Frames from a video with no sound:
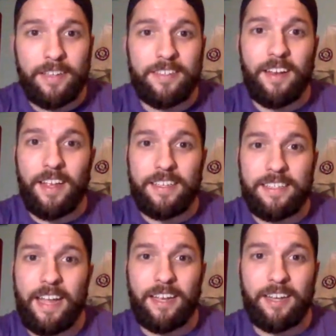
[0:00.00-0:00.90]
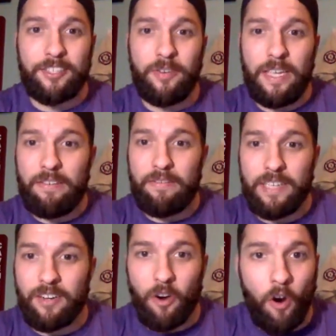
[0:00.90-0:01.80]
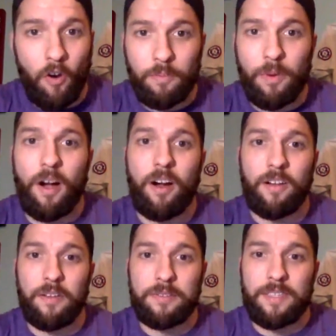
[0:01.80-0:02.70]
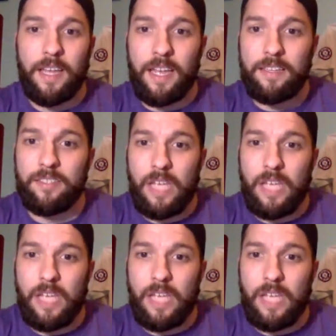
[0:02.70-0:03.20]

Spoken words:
and Sunday he's not going to shoot even or over par on those days.